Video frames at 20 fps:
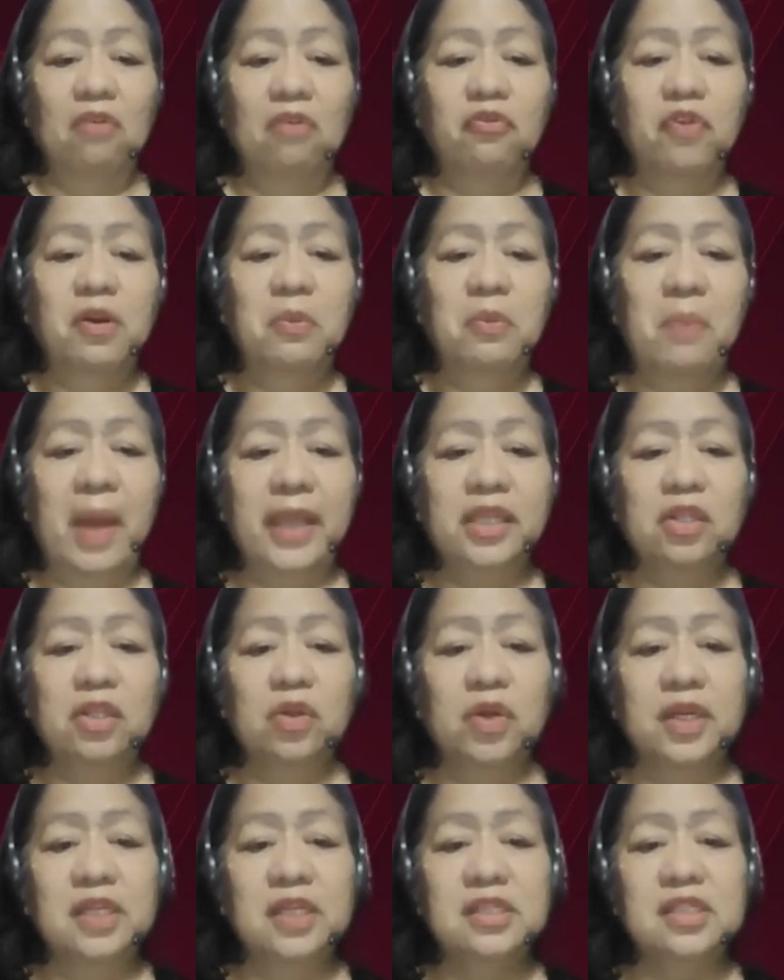For
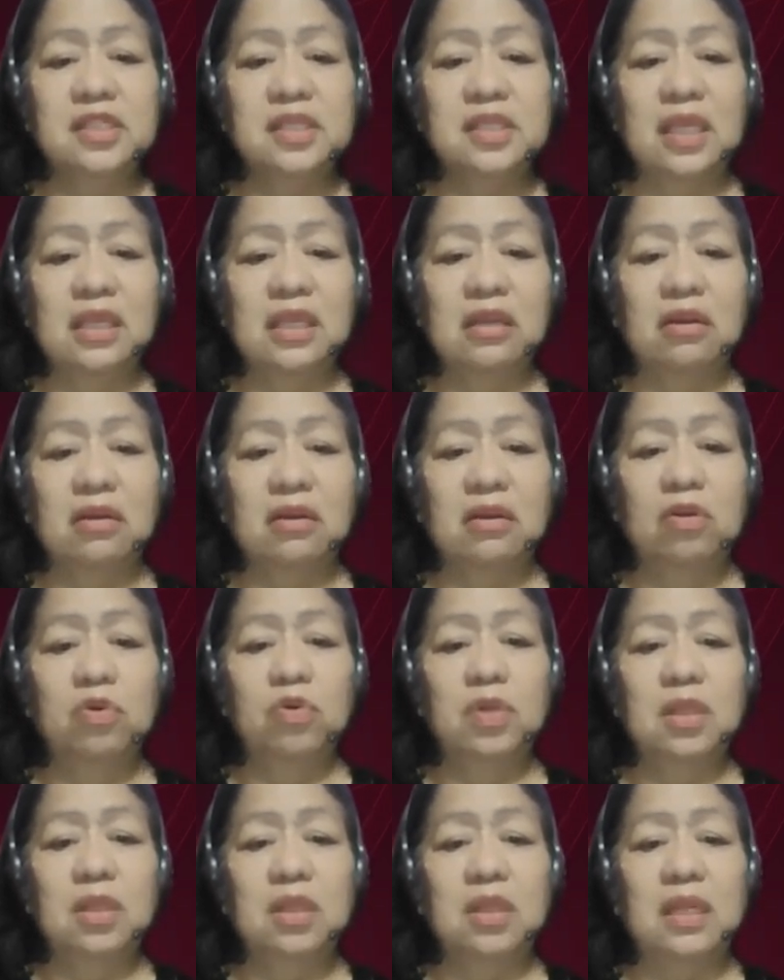minors,
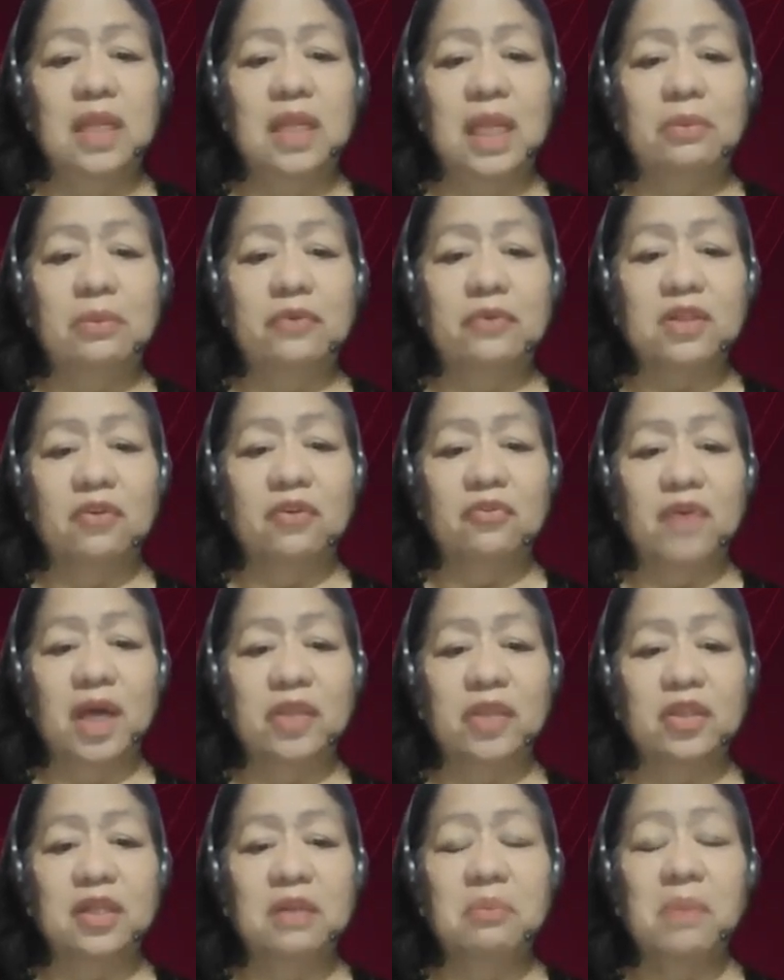include the name of the
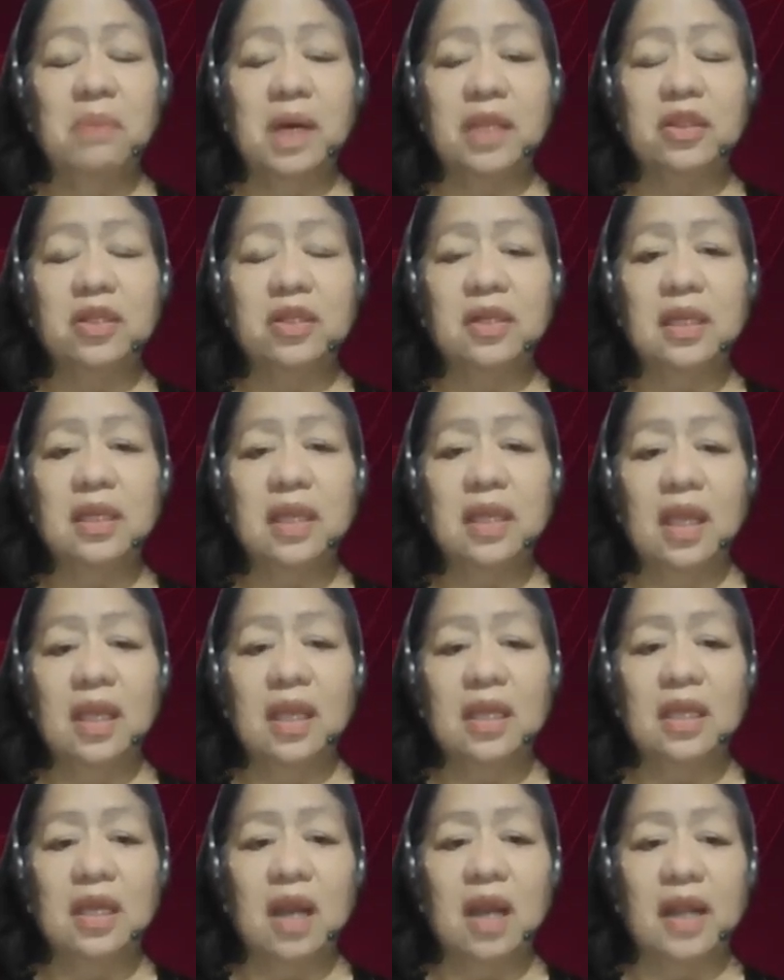father, mother,
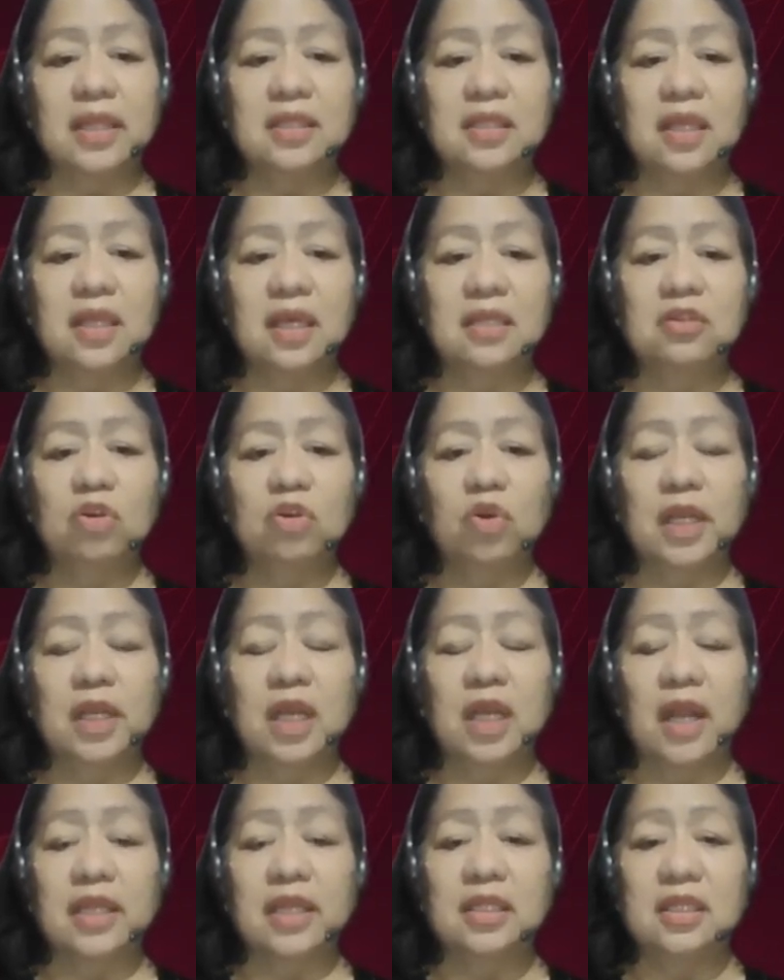guardian or
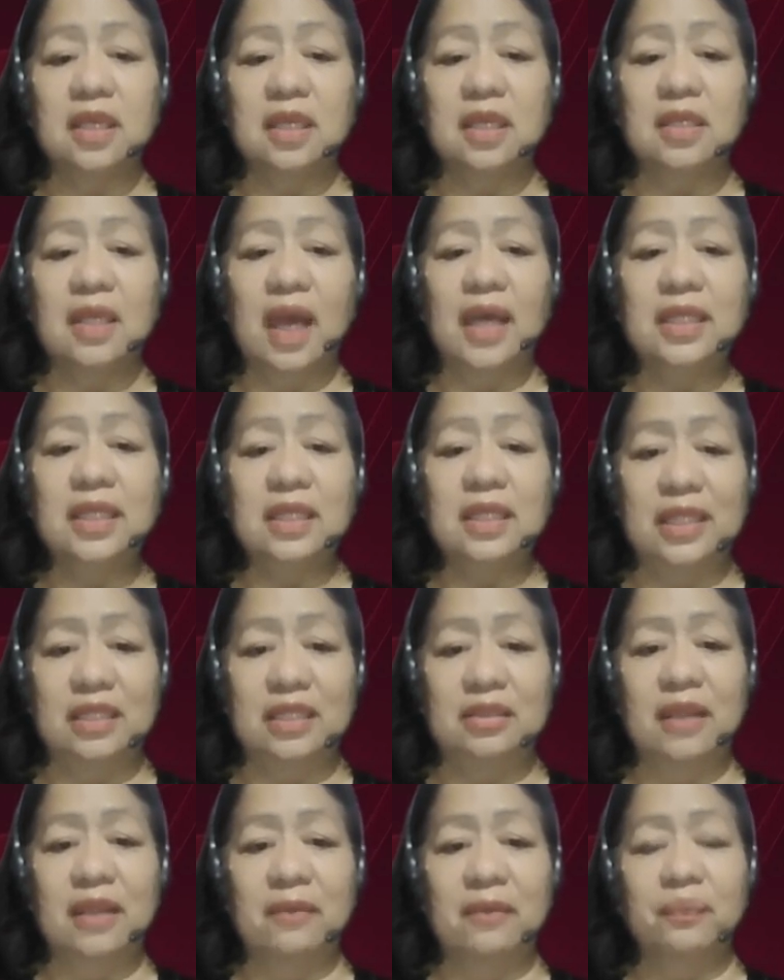guardian ad
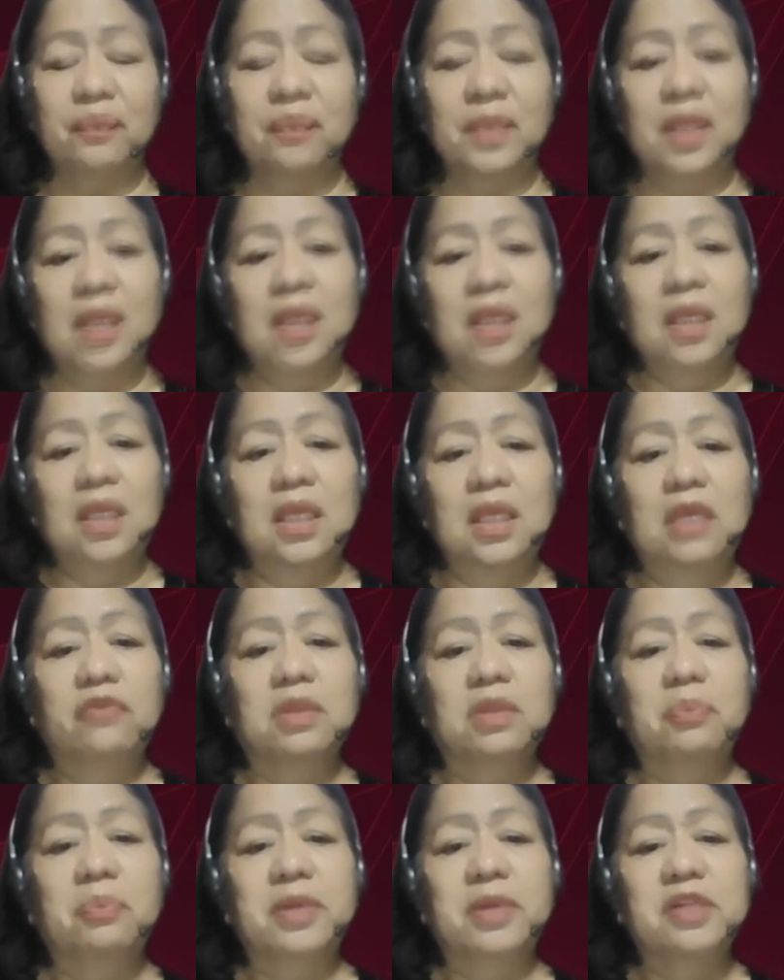litem.
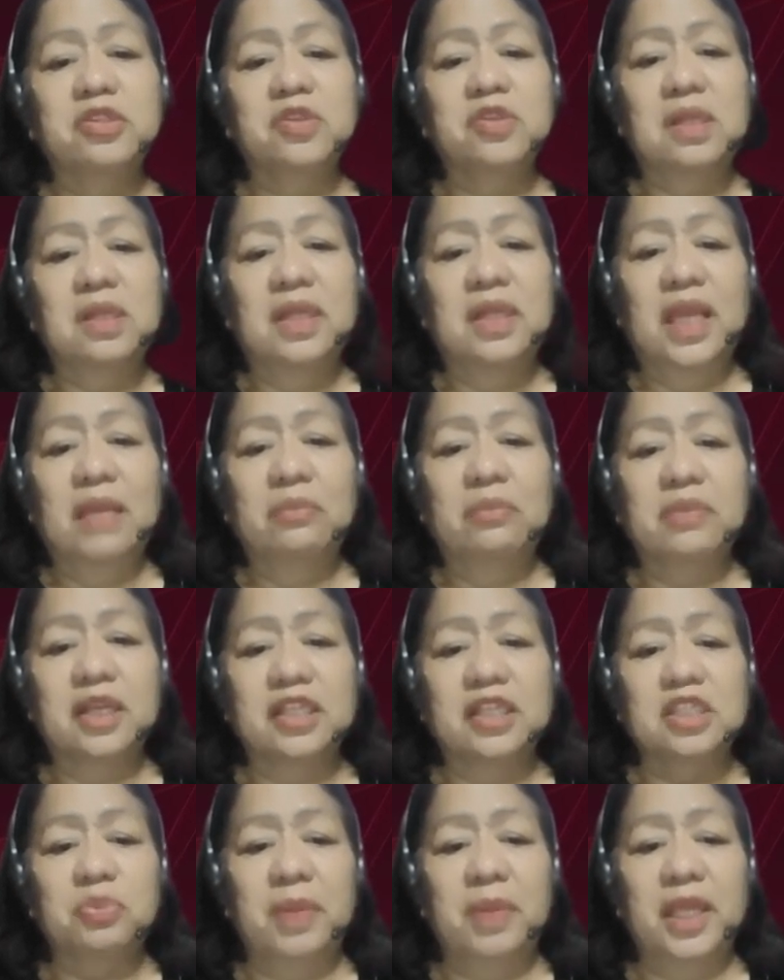If the person named
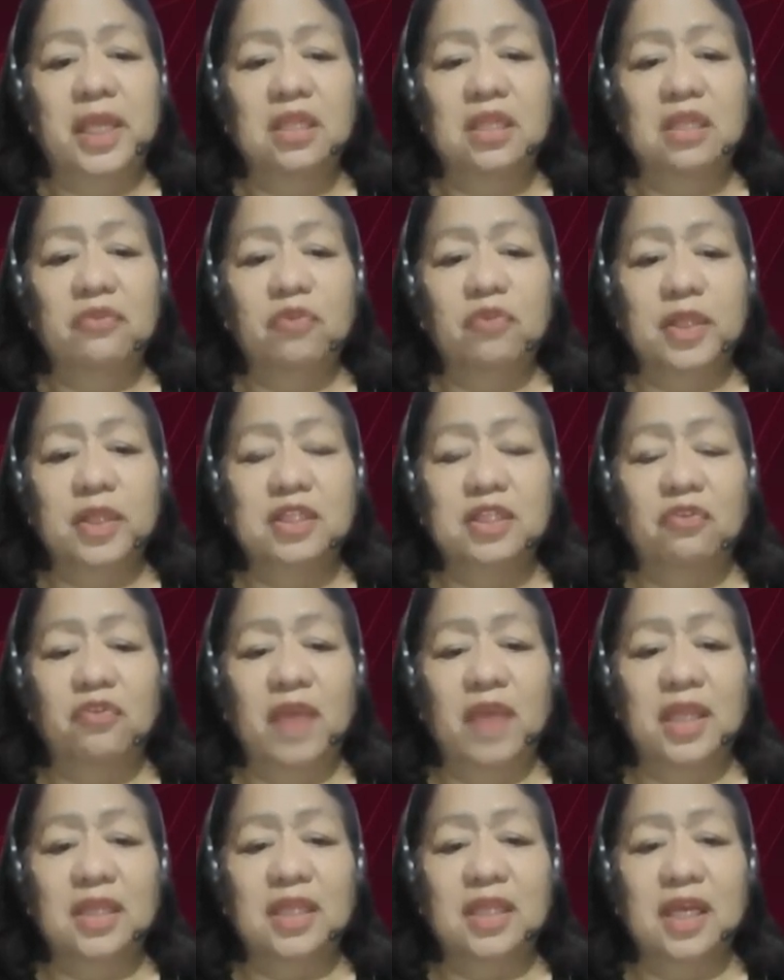as plaintiff or
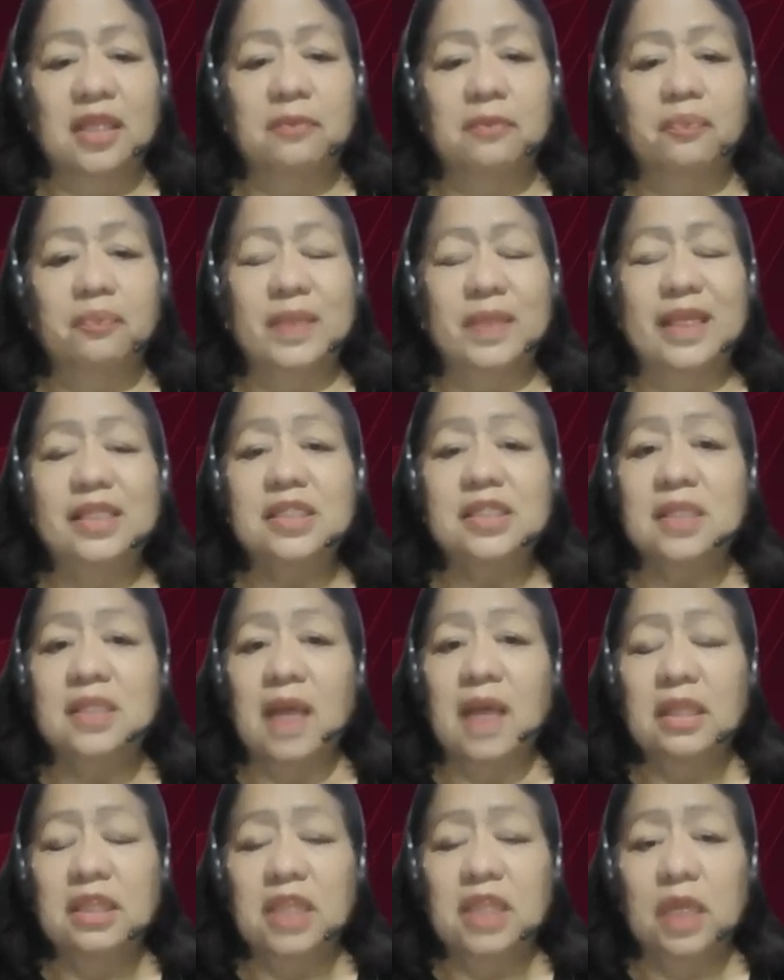defendant is
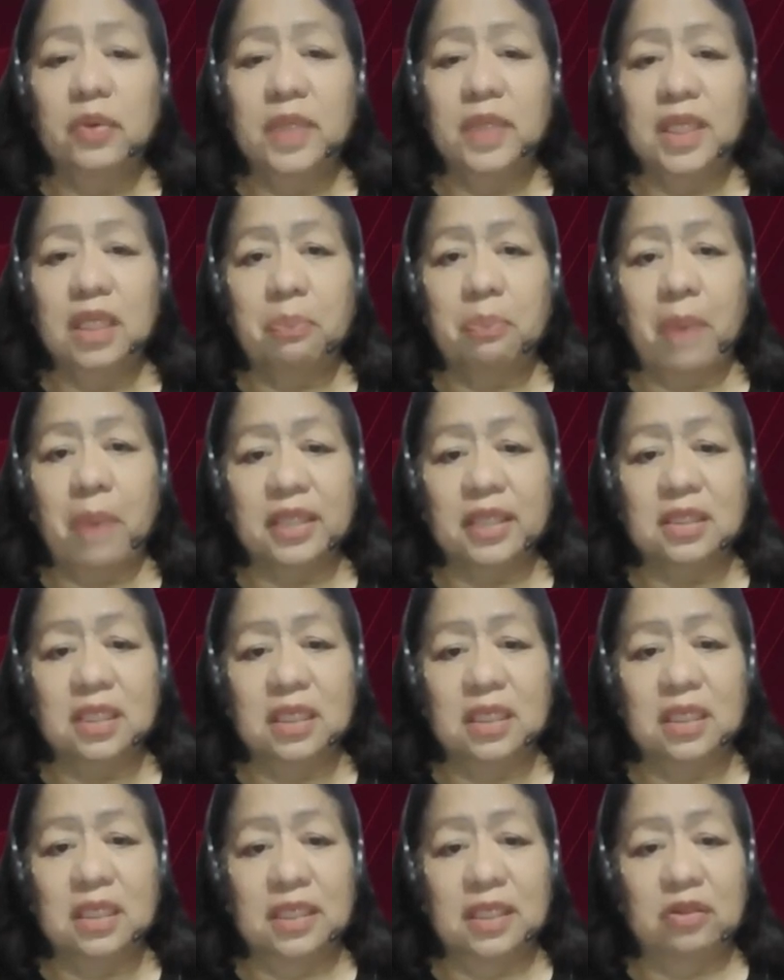not the real
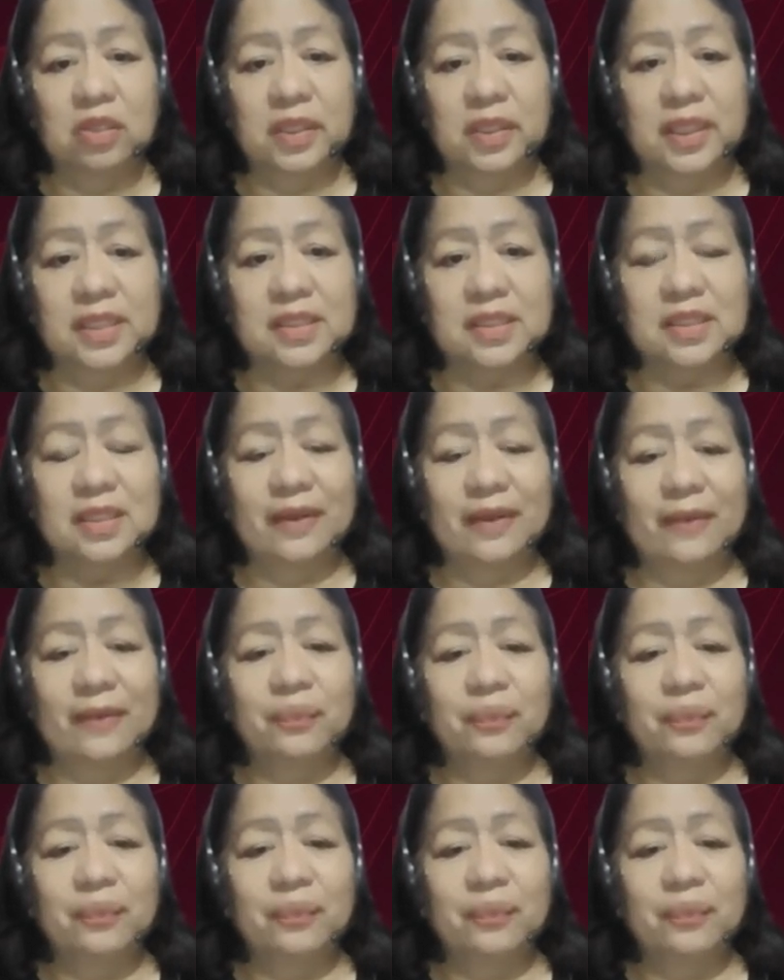party in interest,